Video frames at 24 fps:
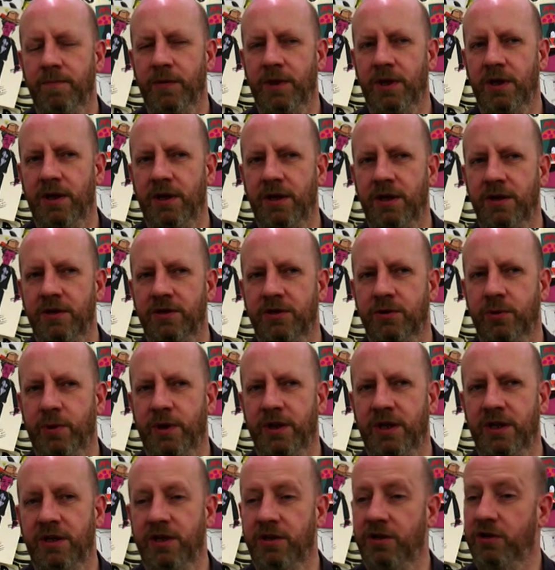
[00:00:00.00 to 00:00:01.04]

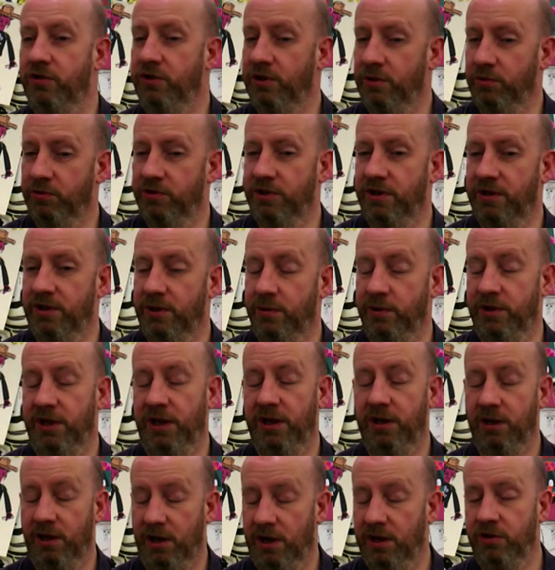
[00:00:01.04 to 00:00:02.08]
an industrial city, which
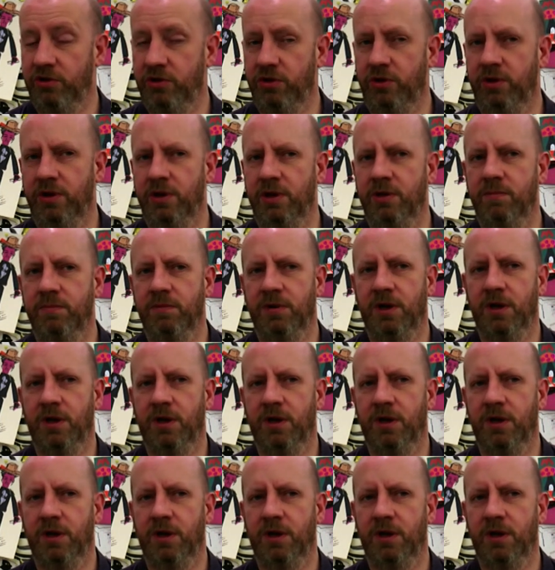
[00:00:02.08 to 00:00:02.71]
I enjoy.